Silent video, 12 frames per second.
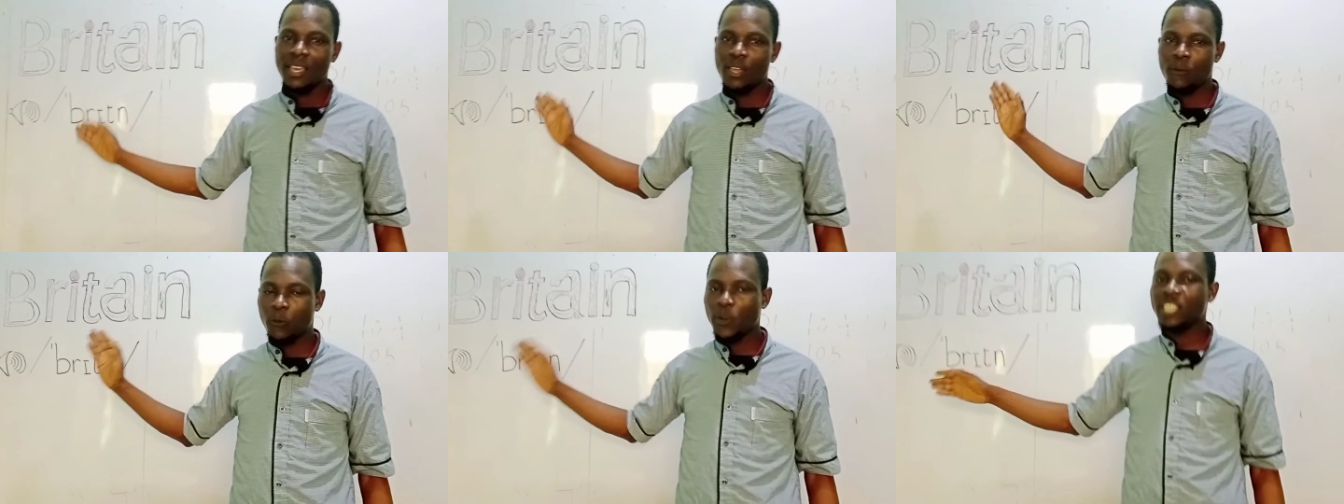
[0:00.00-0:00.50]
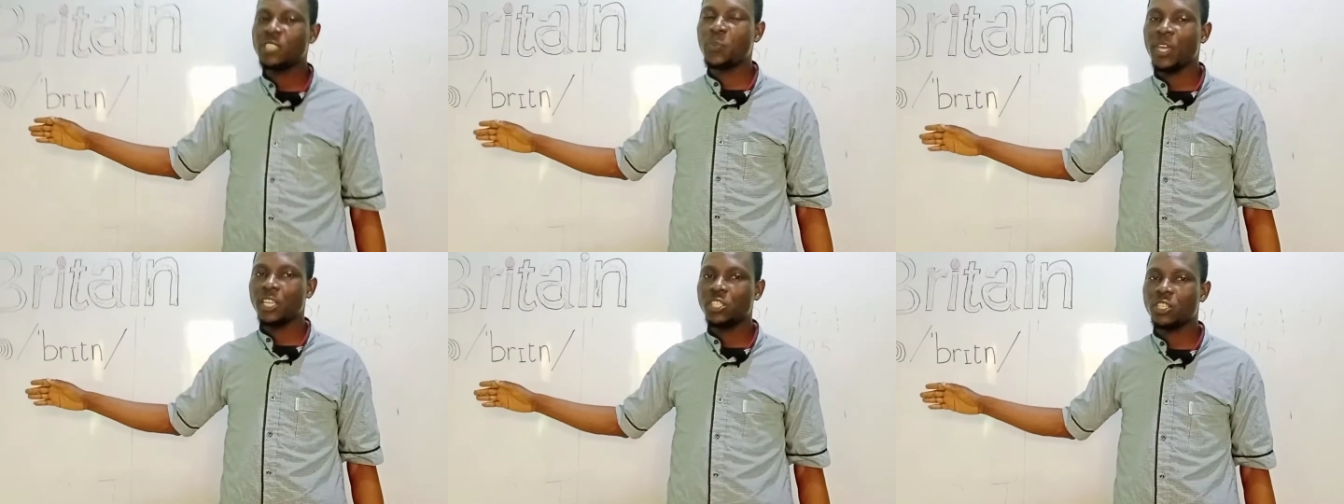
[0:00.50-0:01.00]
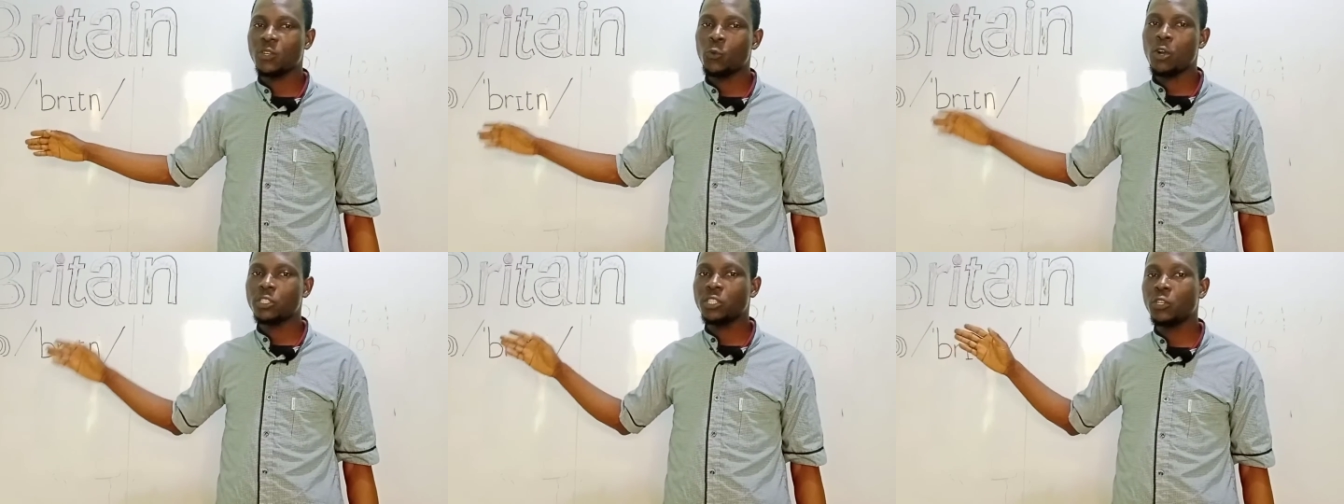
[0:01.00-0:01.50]
In fluent speech,
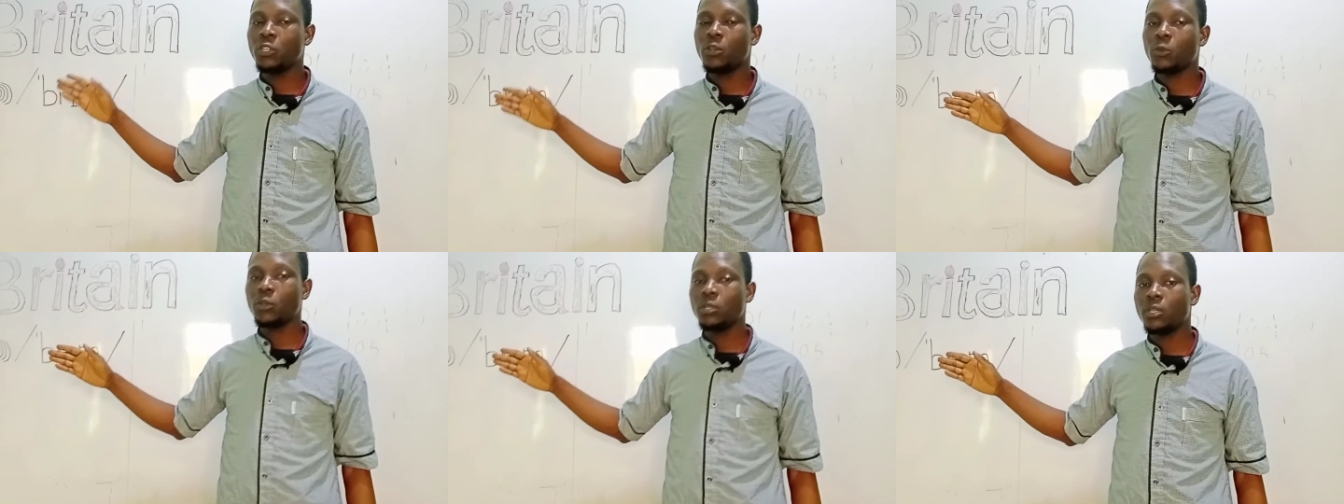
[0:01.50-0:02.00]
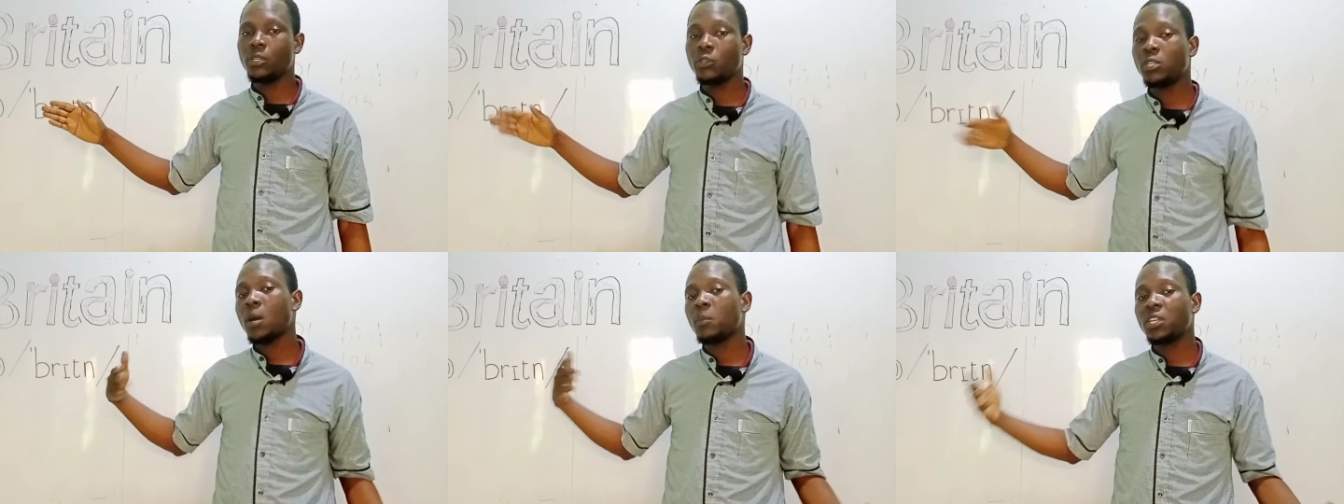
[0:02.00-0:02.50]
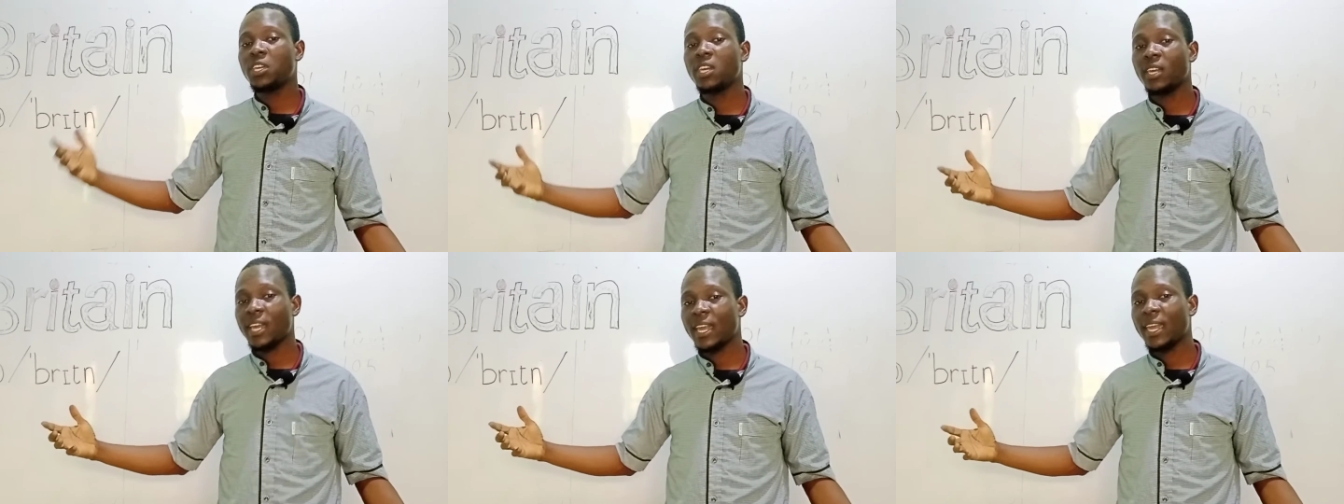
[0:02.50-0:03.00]
what you, you, you normally
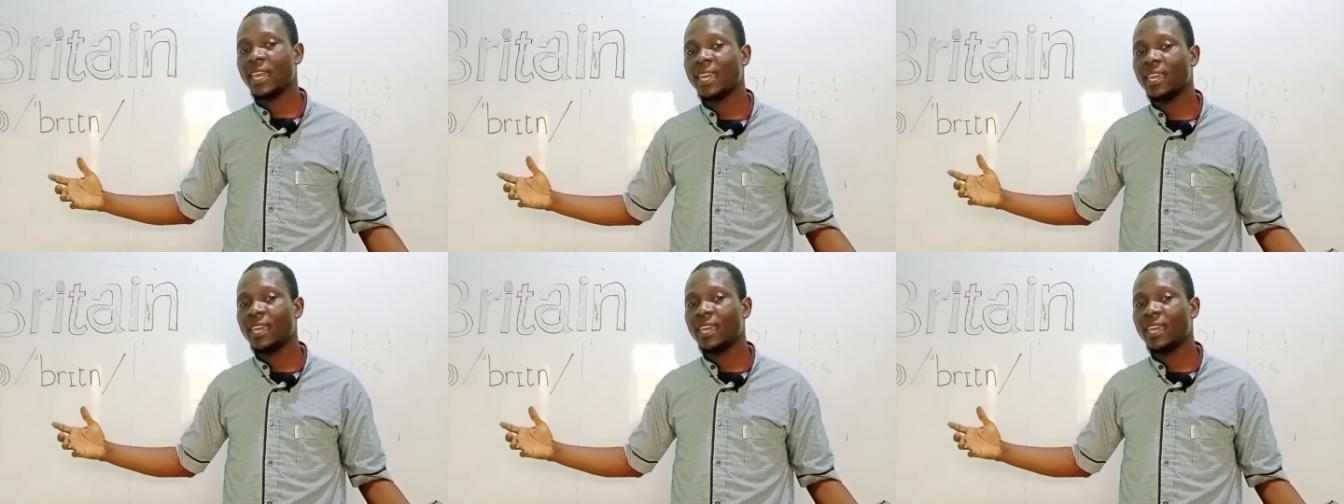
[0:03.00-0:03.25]
hear,